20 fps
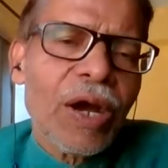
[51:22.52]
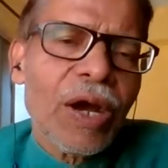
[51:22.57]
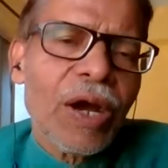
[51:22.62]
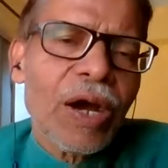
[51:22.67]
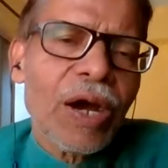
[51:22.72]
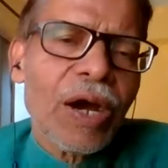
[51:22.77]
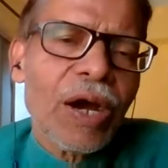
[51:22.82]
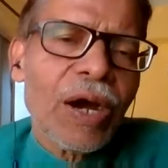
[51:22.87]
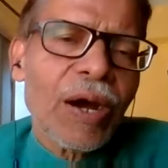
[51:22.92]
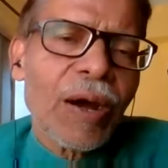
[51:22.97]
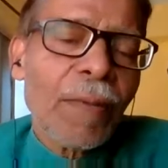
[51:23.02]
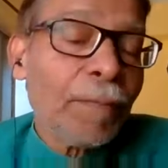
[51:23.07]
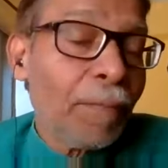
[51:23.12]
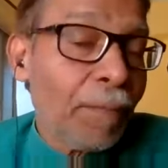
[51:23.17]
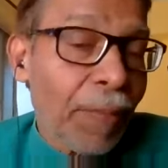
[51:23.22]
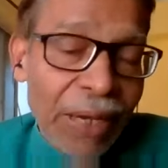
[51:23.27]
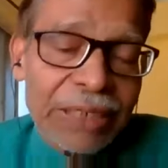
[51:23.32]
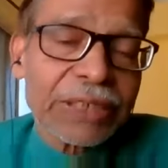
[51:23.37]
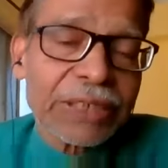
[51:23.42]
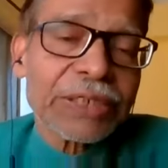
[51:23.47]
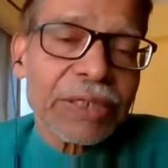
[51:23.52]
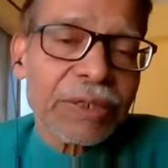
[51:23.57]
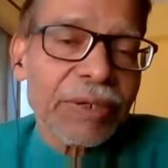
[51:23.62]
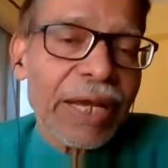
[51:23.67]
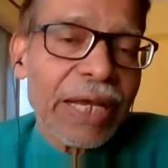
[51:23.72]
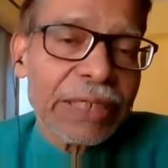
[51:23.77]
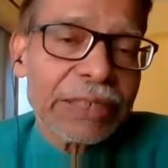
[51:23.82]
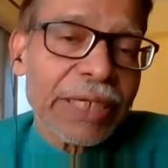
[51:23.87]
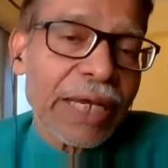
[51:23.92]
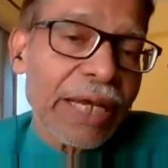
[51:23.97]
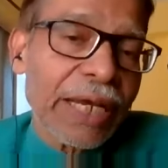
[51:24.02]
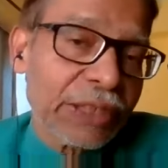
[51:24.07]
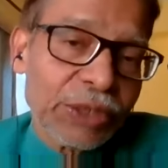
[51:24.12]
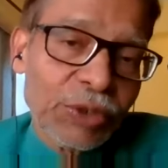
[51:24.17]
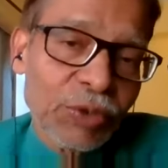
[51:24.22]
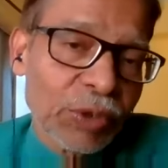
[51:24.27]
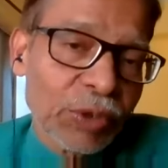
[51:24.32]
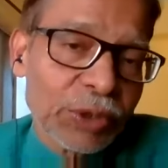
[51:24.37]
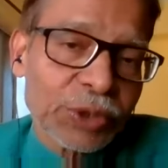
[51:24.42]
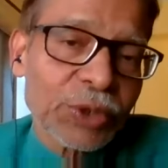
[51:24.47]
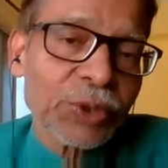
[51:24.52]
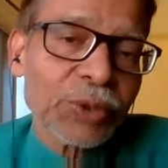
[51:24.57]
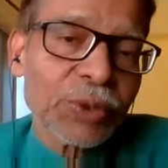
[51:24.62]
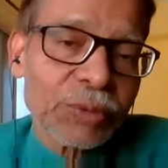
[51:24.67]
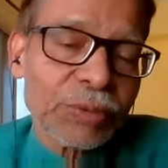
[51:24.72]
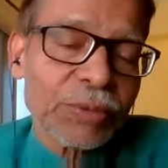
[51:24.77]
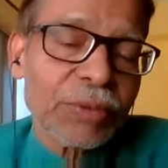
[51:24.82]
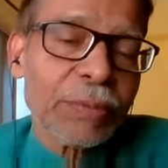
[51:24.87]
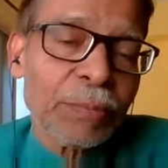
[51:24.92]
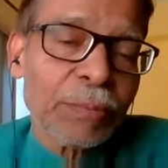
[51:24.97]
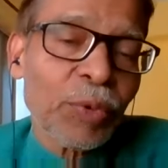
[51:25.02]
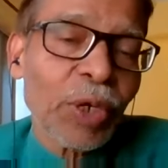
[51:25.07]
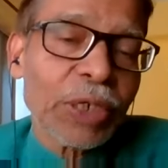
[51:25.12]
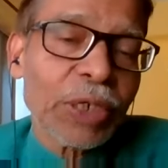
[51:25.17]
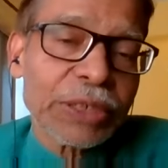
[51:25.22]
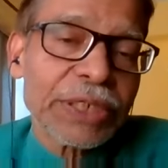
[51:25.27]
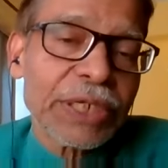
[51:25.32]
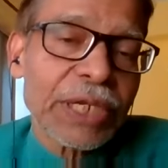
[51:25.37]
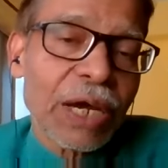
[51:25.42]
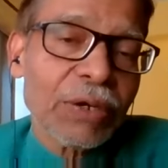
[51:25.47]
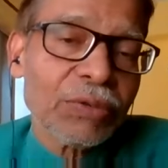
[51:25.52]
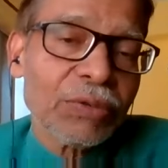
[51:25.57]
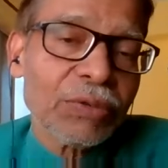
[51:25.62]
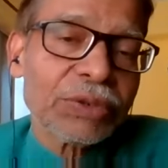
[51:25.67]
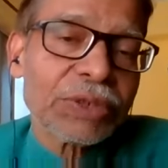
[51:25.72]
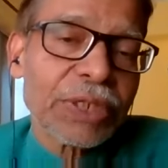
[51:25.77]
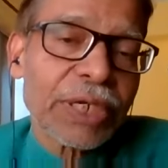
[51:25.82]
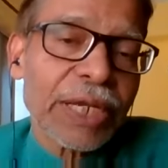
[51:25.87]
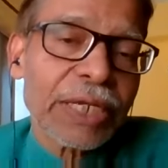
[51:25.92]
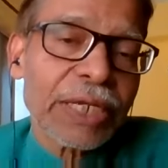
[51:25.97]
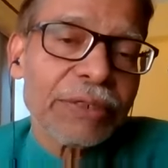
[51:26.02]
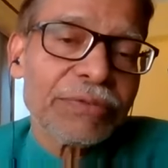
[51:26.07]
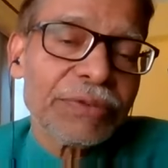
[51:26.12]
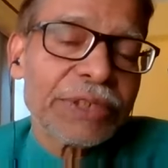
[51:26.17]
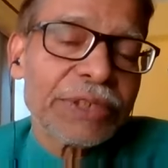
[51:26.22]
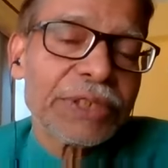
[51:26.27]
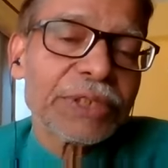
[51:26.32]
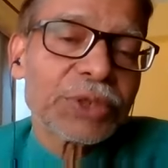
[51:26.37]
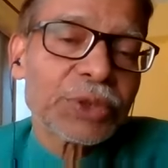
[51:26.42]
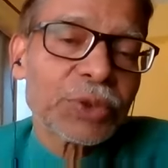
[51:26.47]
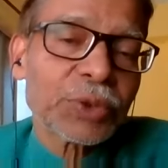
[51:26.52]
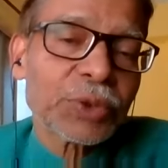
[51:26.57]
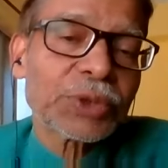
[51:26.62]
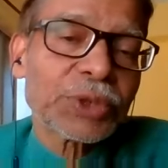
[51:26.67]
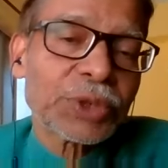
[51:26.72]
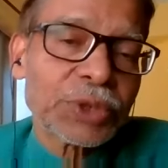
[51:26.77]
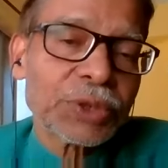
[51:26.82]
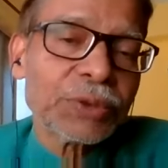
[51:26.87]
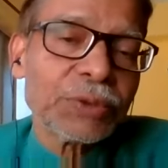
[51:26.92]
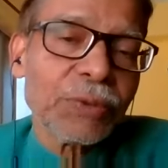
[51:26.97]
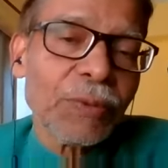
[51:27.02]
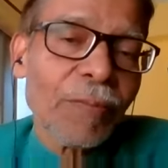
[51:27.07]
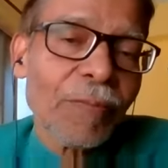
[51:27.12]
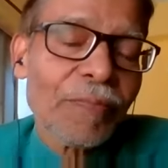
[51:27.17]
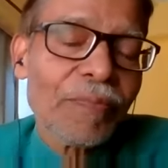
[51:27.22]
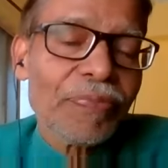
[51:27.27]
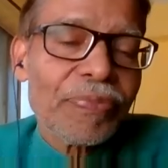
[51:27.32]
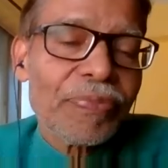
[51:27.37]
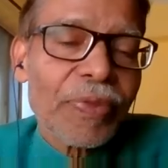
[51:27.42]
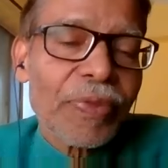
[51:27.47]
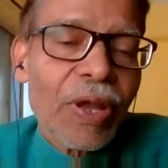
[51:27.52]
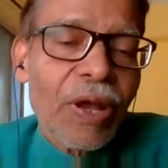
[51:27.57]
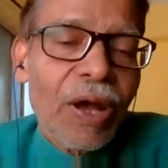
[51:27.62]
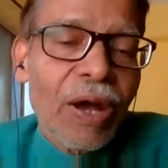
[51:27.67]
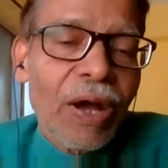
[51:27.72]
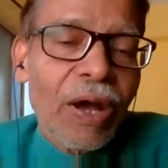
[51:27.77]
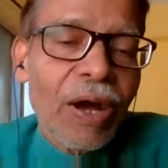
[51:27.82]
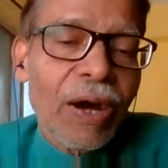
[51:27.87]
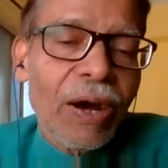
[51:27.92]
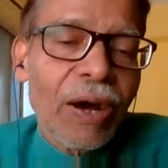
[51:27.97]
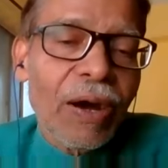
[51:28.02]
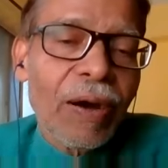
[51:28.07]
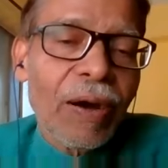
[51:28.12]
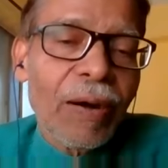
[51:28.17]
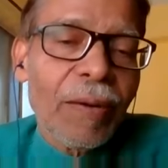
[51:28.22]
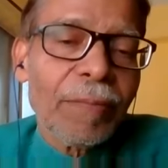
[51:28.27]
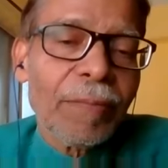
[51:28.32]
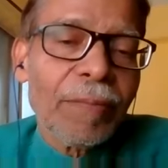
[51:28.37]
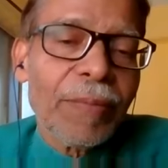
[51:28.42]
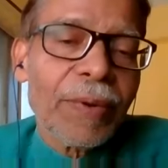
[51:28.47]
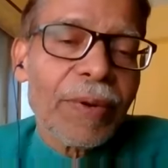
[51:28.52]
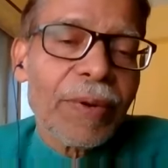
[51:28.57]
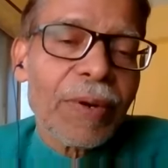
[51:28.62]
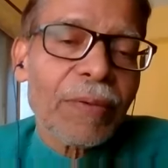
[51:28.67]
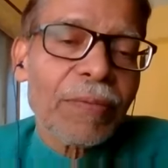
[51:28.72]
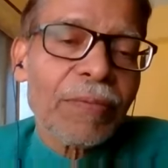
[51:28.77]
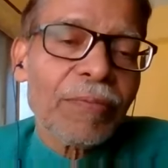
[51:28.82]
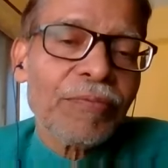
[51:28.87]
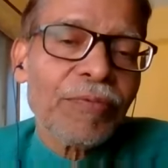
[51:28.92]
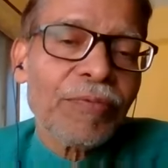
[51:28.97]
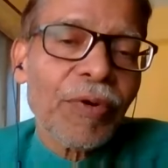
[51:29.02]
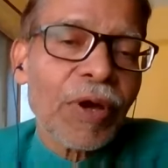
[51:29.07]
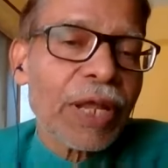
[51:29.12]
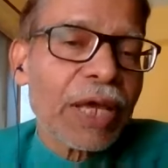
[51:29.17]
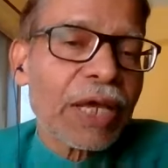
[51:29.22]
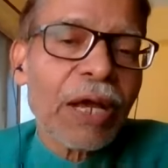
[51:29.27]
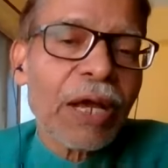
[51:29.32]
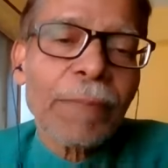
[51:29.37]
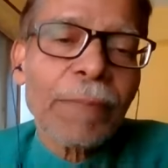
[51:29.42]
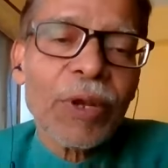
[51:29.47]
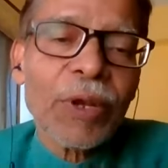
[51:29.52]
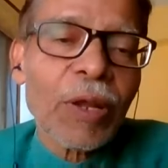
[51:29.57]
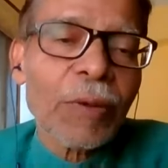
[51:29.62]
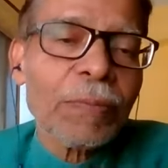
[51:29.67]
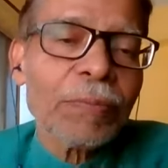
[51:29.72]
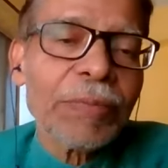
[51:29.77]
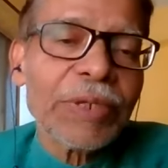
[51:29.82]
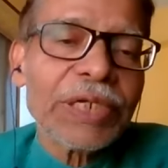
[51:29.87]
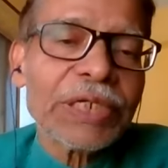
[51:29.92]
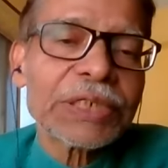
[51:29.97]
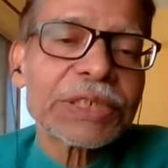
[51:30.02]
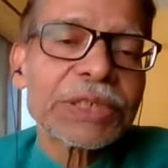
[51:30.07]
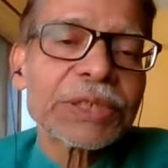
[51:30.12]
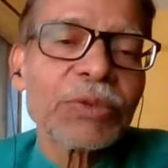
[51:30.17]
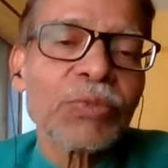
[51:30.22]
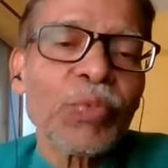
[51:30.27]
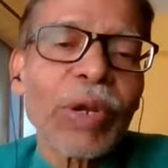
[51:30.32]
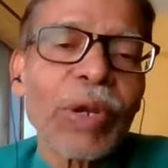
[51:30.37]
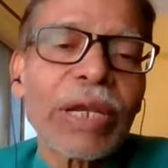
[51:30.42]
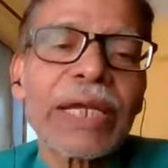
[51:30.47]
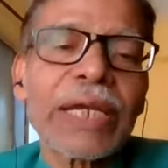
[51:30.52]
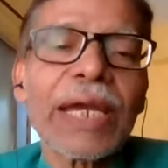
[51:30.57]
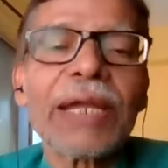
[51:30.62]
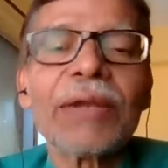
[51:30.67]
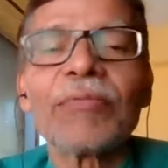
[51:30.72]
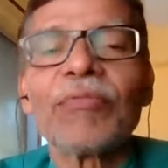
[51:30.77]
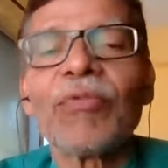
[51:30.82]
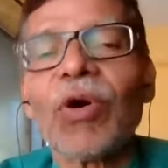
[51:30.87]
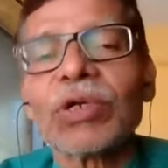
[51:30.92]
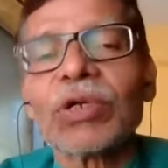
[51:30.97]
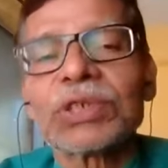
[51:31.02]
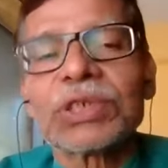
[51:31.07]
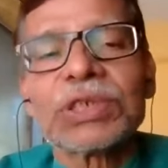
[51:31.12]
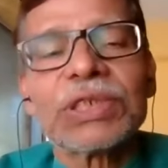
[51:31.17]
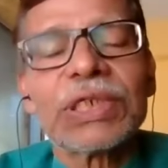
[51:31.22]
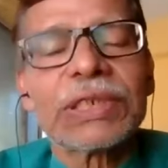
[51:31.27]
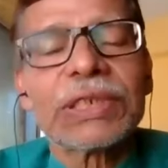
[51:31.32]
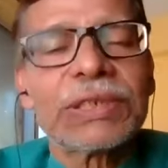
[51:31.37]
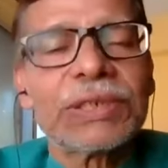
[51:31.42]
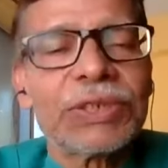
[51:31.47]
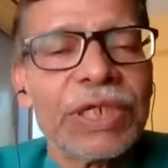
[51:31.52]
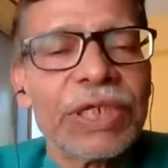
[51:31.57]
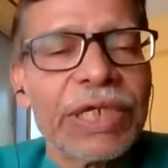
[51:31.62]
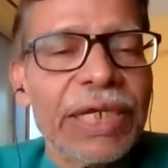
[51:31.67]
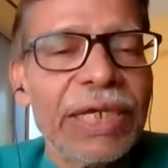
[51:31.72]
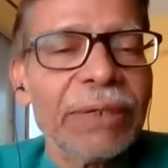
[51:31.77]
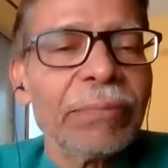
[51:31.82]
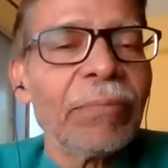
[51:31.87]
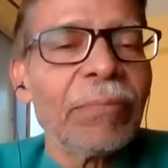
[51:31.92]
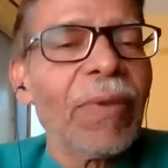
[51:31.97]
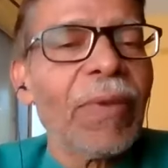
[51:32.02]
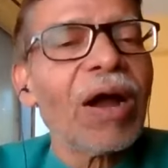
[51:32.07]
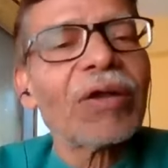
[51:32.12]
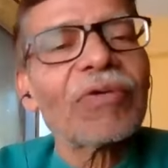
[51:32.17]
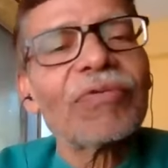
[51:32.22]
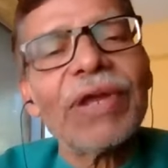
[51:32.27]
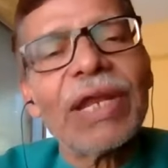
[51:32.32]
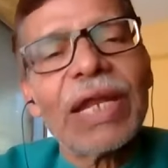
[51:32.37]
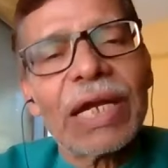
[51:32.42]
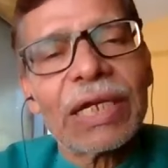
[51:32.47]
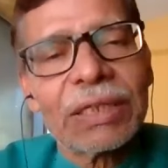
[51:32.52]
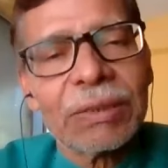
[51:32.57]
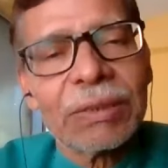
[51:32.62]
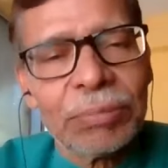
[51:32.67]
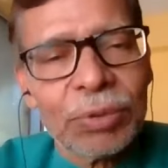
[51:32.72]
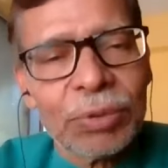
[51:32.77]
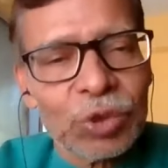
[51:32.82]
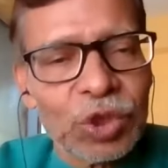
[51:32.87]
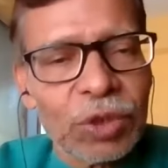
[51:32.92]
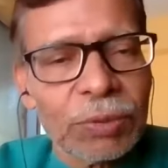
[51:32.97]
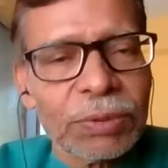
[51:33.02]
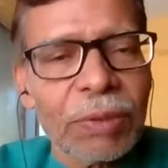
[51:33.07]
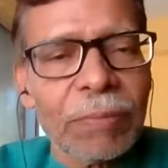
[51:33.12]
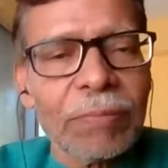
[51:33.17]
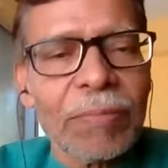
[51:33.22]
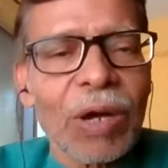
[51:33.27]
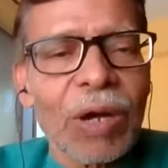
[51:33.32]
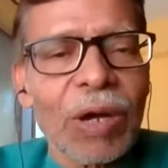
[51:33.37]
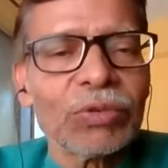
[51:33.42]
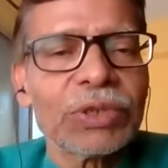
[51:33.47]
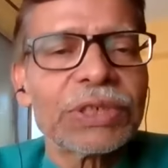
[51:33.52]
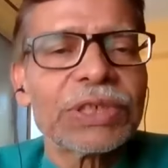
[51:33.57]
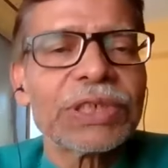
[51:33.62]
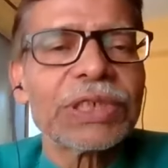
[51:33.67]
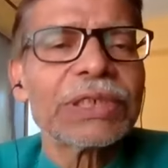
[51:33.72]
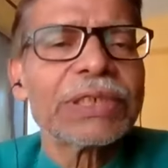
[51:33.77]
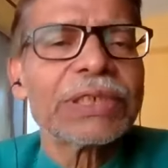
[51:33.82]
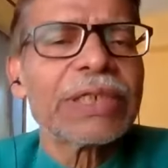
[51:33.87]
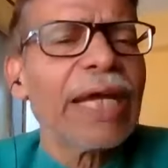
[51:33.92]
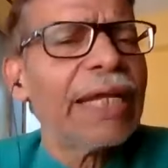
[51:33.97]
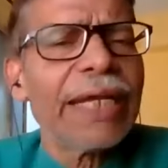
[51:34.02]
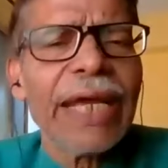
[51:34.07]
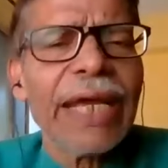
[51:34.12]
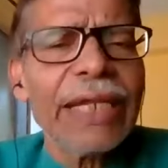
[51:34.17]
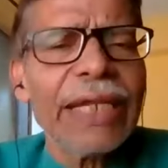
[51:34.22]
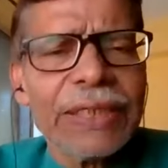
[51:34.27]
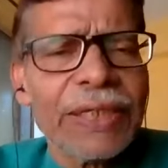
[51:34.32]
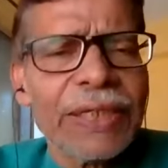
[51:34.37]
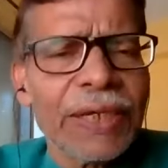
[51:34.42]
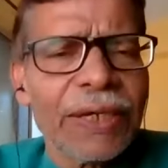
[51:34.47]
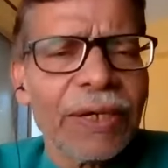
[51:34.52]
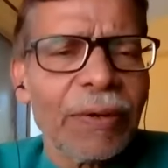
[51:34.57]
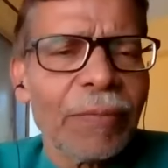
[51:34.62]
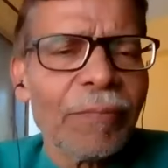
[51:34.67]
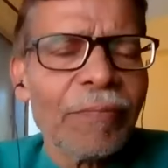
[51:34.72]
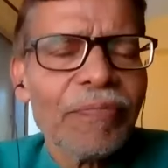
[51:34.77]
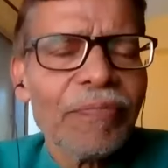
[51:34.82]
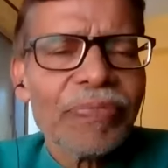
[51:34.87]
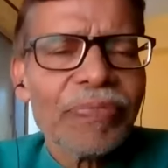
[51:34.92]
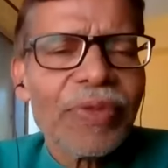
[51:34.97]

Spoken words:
But as you also pointed out, and which is so true, for a couple of minutes, one can watch the tree, marvel at the beauty of the mountain and anything.